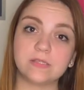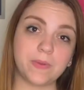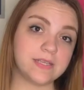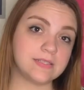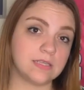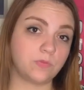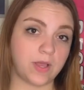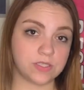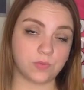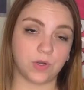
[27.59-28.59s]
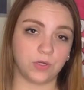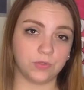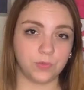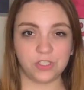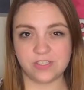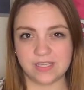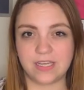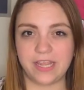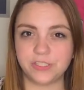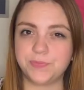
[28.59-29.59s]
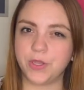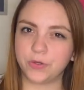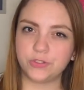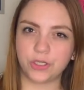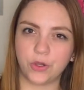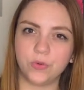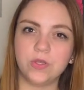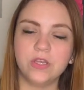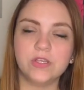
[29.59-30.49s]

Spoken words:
is based in Westworld, which is an HBO show.